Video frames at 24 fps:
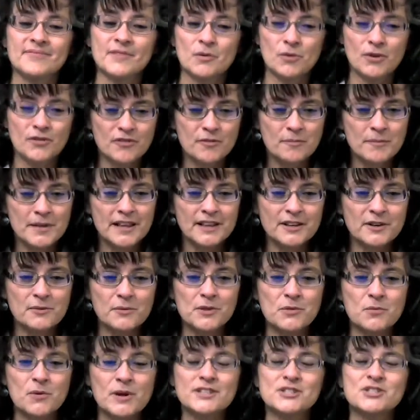We're familiar
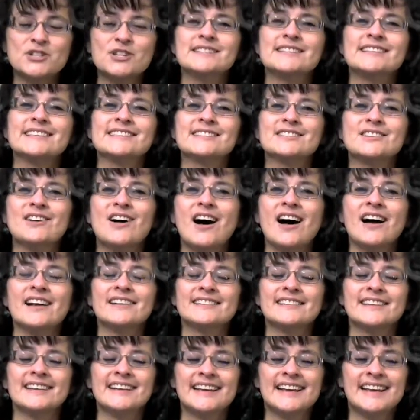with what Jesus
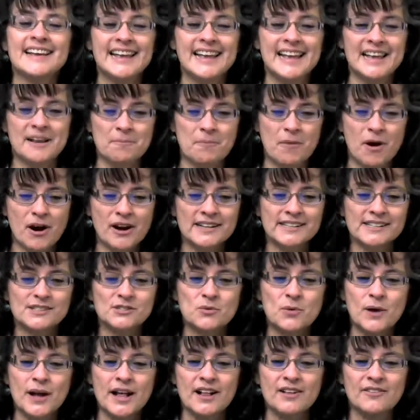taught in Mark
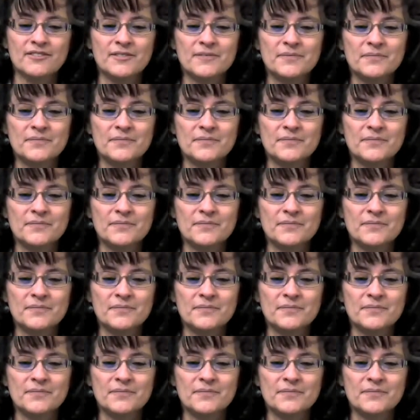12.